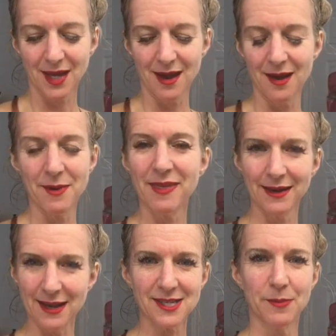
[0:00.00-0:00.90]
I
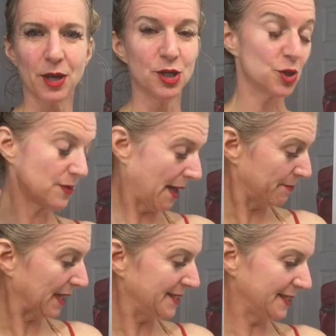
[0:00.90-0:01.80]
think next time I'm gonna do that,
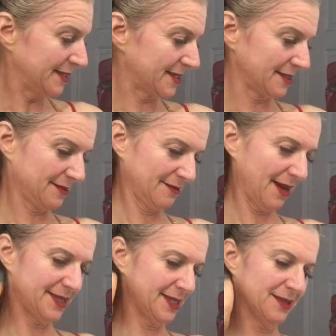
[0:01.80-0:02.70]
but I
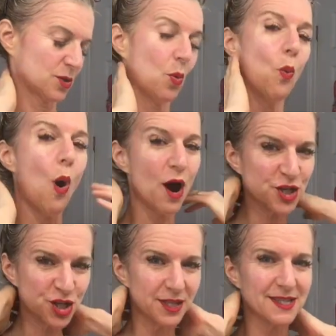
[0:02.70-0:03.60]
didn't
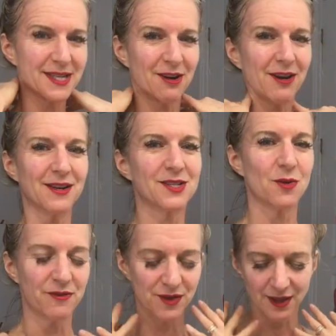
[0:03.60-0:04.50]
wash this area.
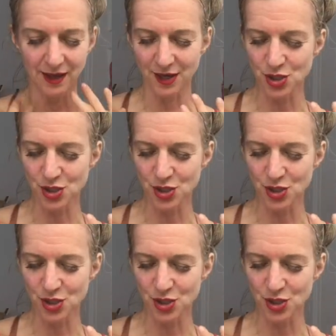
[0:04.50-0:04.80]
So I feel like I